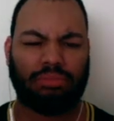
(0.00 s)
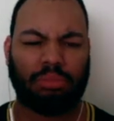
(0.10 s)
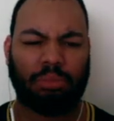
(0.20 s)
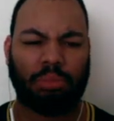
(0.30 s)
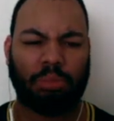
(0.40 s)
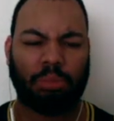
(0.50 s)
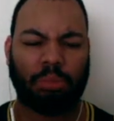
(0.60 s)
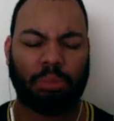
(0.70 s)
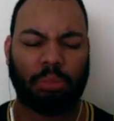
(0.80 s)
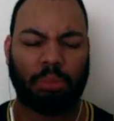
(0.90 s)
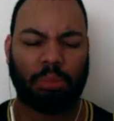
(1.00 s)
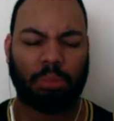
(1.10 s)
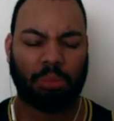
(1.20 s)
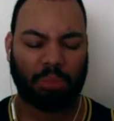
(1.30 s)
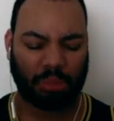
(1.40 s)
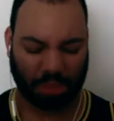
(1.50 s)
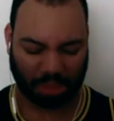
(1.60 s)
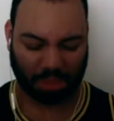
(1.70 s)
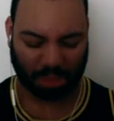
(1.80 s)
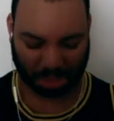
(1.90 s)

Nobody speaks.